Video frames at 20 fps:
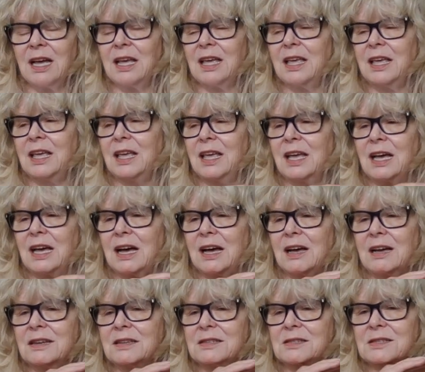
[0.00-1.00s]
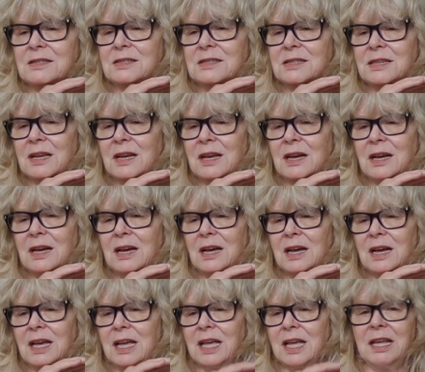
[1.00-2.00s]
He has,
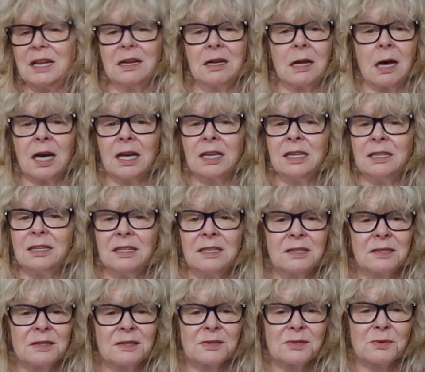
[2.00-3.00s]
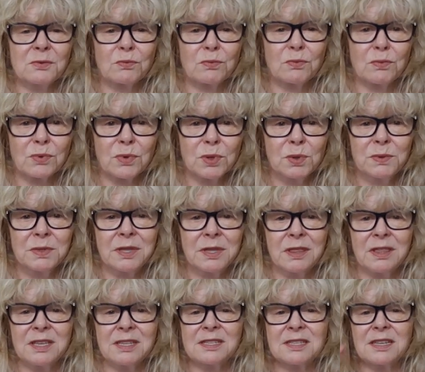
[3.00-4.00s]
in 9 years,
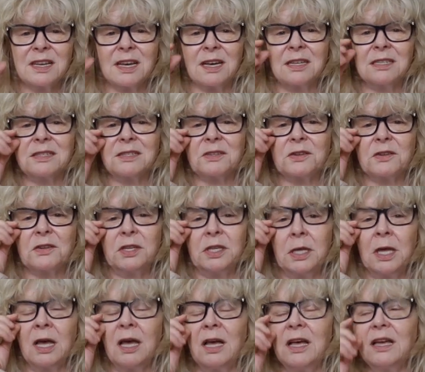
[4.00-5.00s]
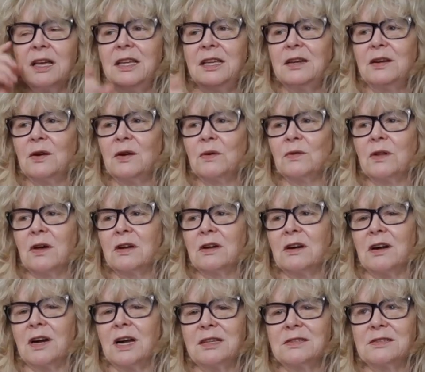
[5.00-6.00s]
ruined this country. He no
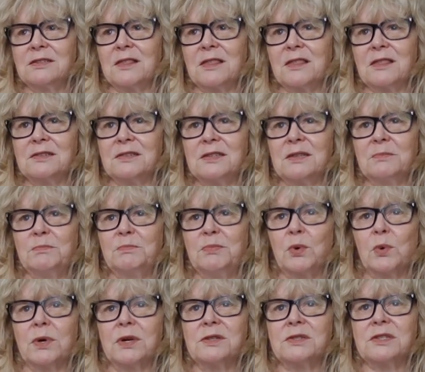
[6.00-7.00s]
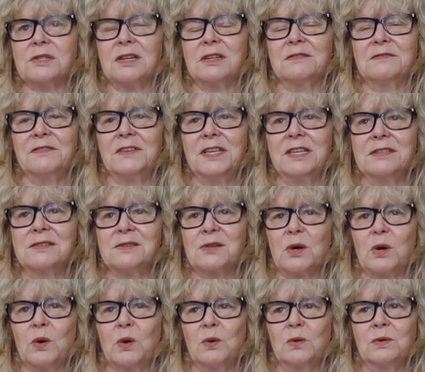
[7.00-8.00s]
longer has the support of his
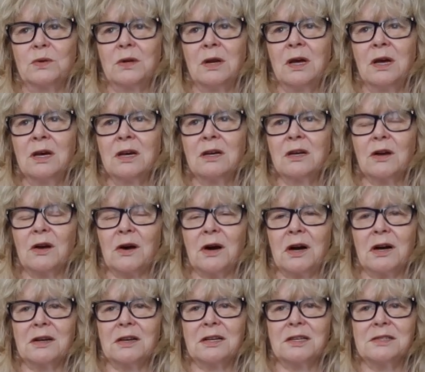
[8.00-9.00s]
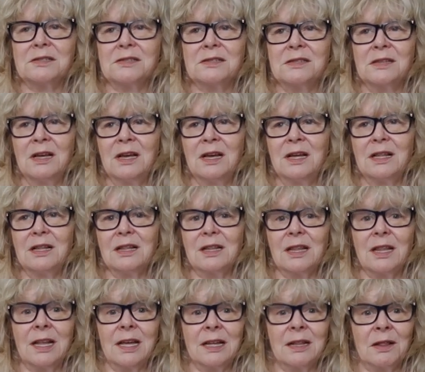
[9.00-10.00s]
own caucus,
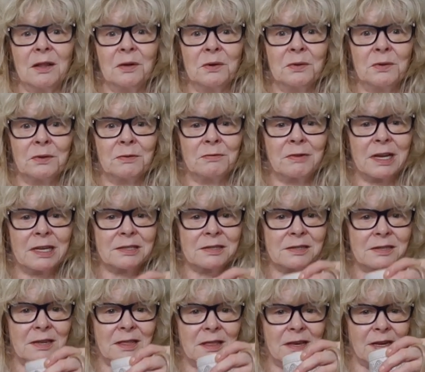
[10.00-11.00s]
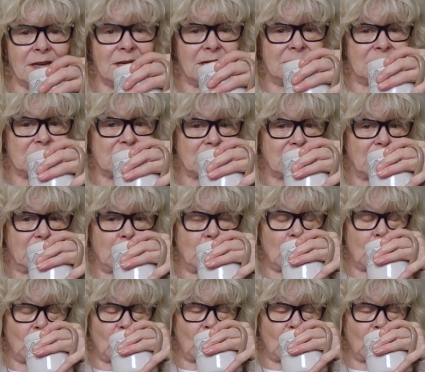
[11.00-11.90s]
let alone the rest of the country.